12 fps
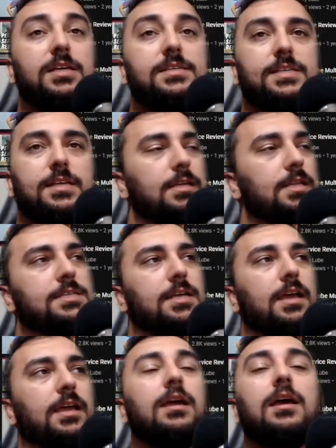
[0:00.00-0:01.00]
silly to
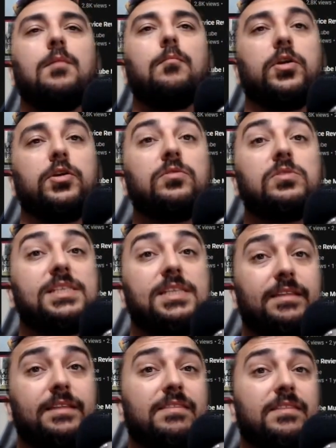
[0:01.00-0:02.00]
say, but you
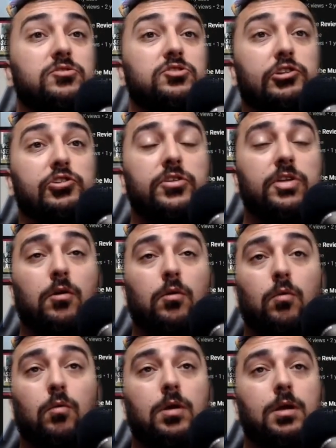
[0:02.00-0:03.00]
see that there's
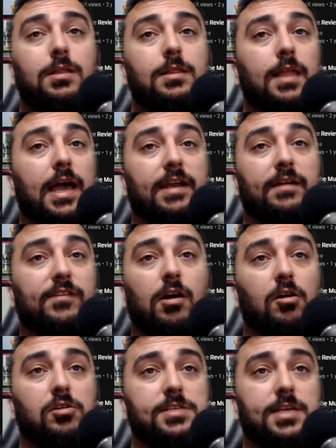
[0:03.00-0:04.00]
no line of
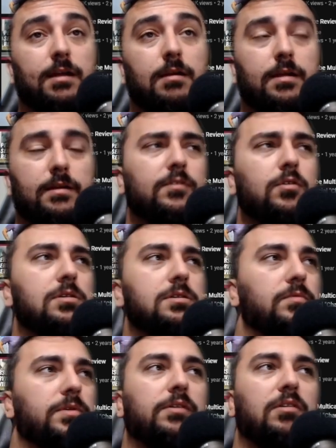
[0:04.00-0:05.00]
cars here. And of course,
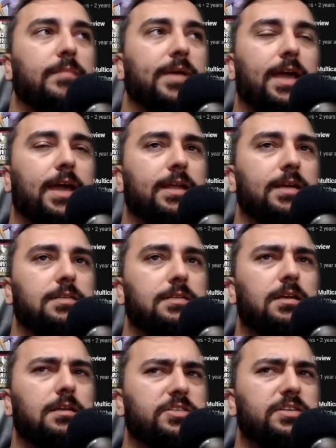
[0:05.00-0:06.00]
when you go to mechanics and
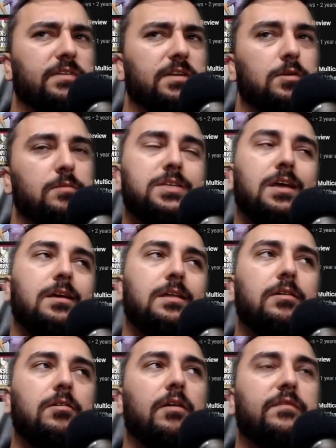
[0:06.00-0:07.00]
Jiffy Lubes,
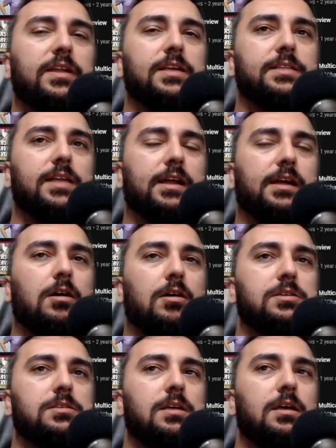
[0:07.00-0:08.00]
there often is line of
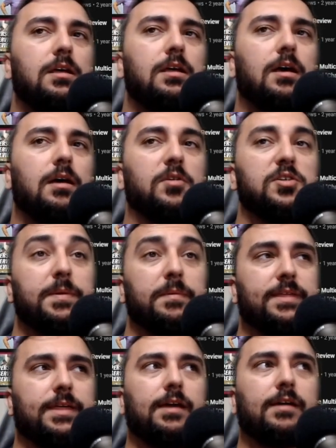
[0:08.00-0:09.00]
cars. Most people
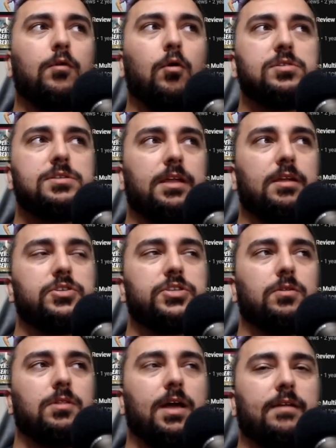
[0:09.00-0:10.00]
think, like, of course they don't show
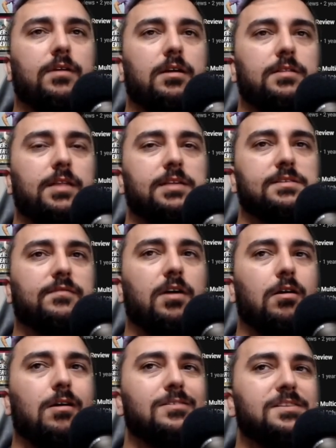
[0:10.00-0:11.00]
lines of
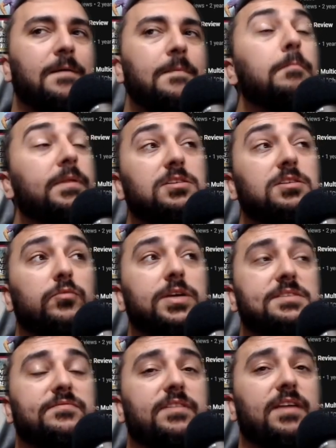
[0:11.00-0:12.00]
cars, but there's a
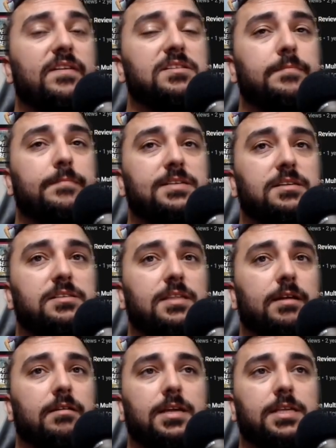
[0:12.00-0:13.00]
reason for that. There's a message
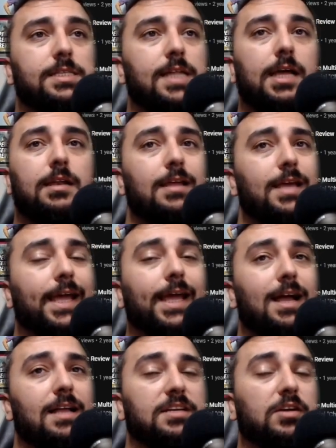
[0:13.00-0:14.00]
there. It's not
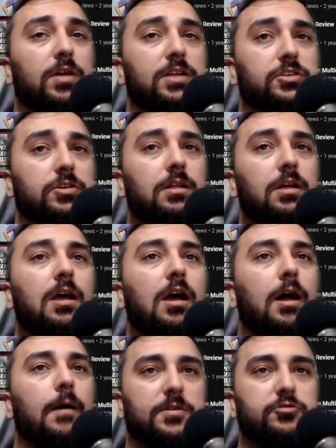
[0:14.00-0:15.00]
inconsequential.
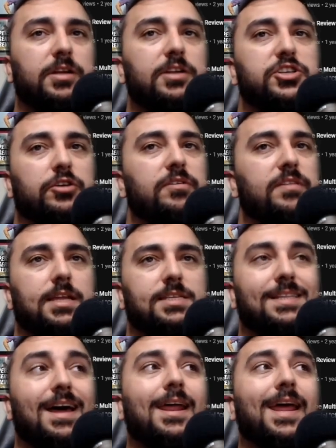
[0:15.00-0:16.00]
They're trying to show you that it's
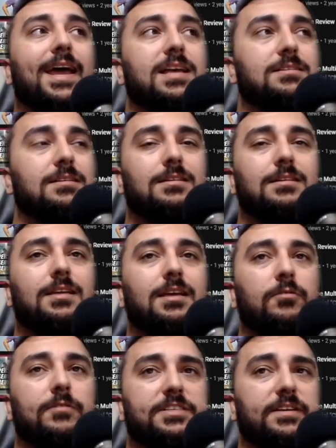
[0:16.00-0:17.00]
not a hassle to
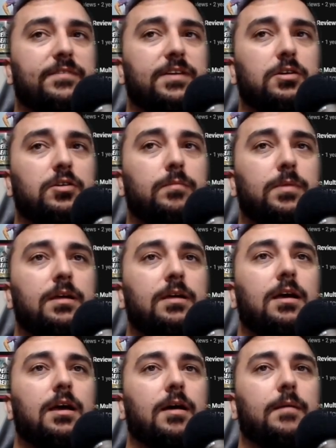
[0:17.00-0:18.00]
deal with Jiffy Lube,
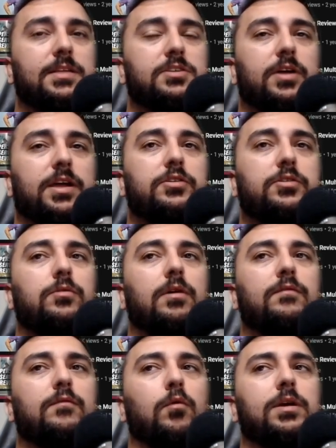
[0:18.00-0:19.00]
and trying to
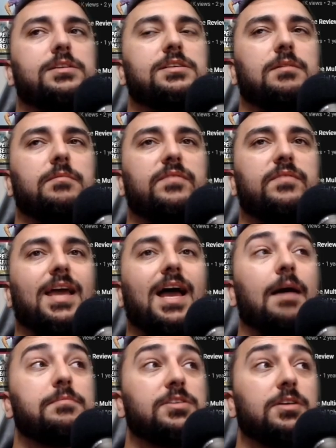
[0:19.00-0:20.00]
avoid some of the
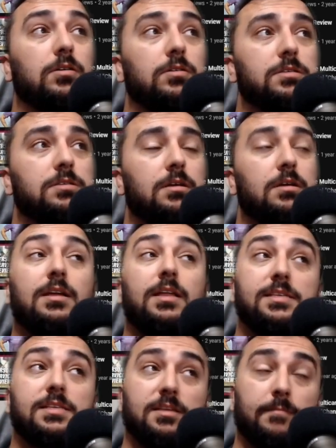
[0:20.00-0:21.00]
obstacles.
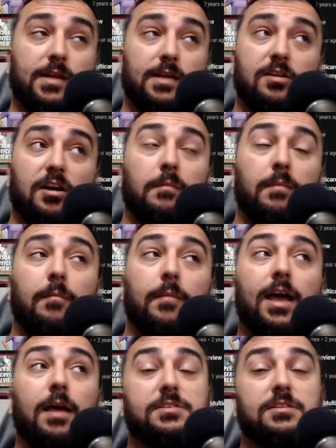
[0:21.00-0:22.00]
This is something I talk about in my
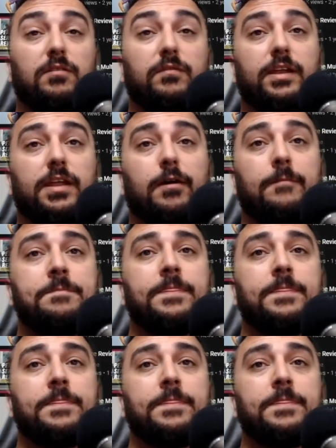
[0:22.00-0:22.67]
obstacle video.